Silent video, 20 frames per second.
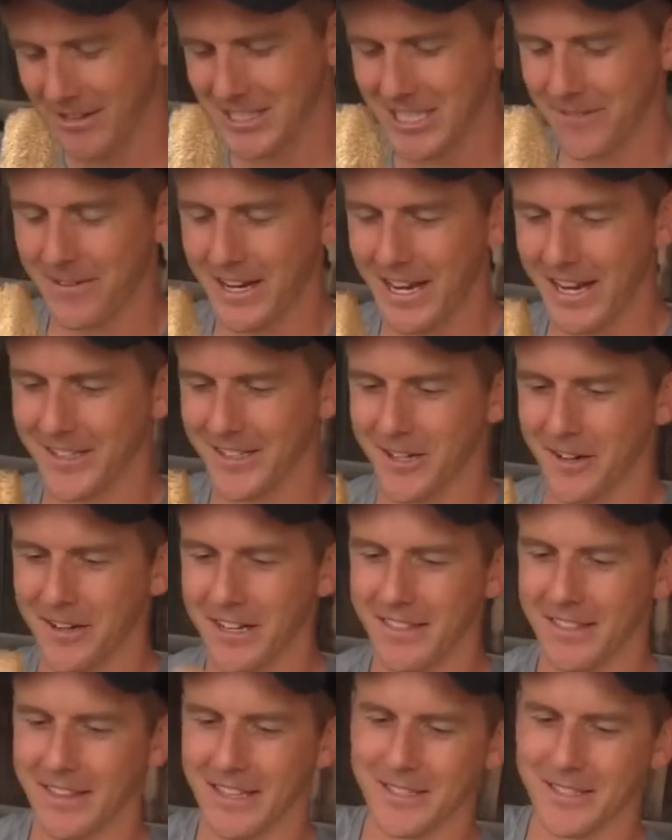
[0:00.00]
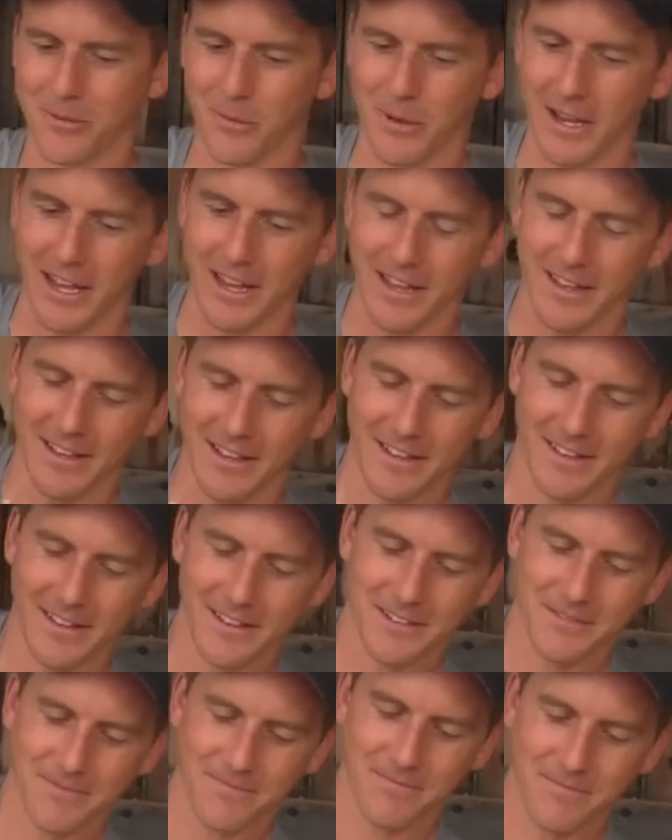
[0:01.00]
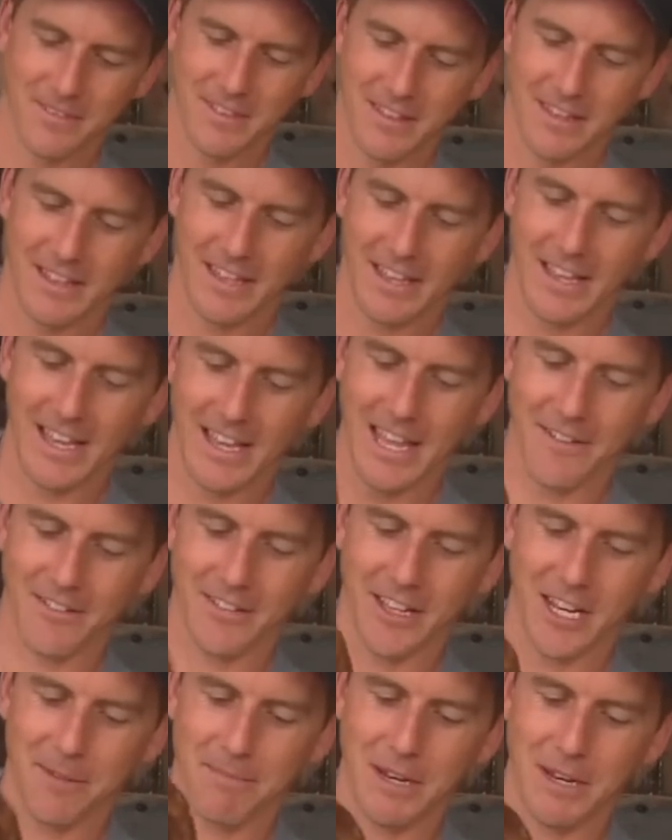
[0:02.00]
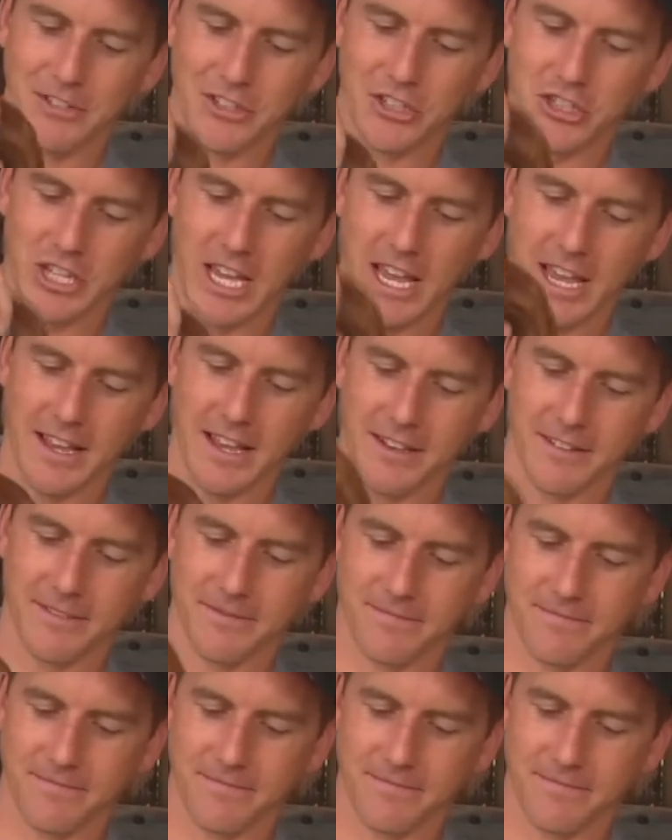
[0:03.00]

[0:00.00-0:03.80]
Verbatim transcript: Because if I turn it this way and give it a little bit of a shake,